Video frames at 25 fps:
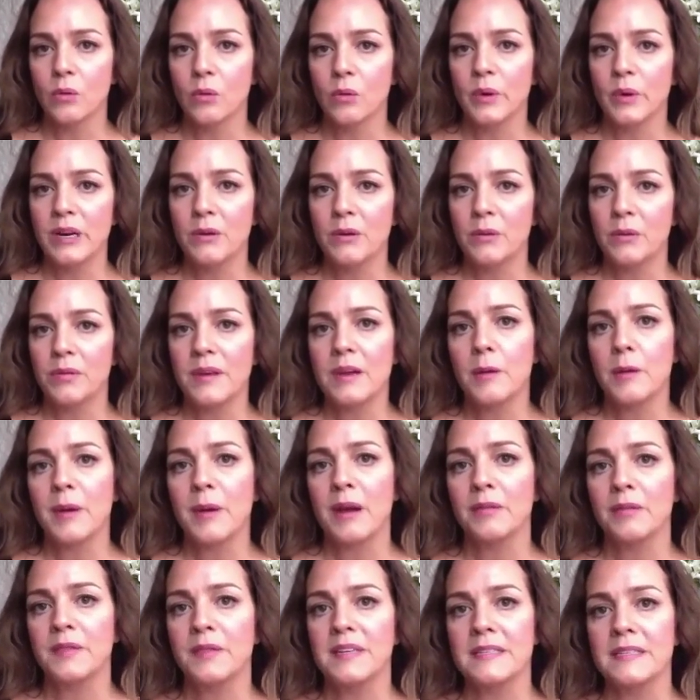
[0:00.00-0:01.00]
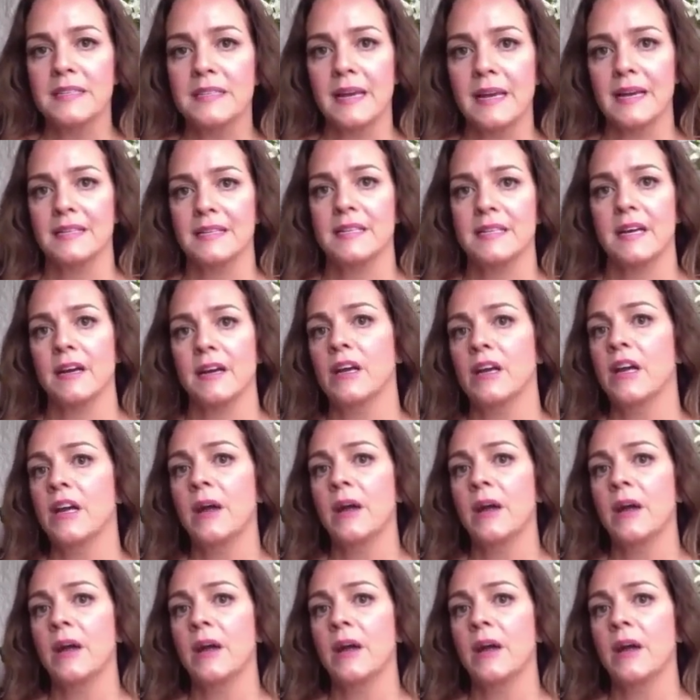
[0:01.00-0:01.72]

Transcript: We don't think about this as a